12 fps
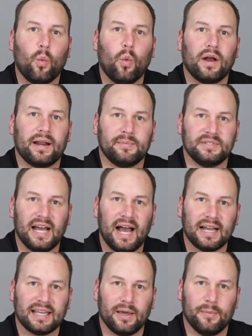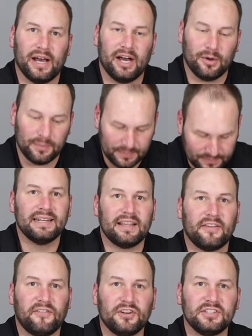what I'm talking about. Now
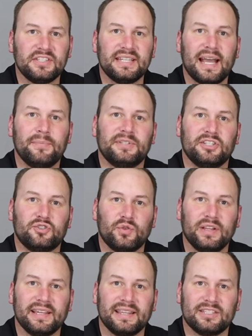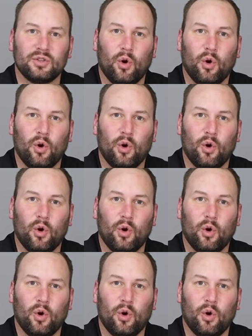the first step to drilling this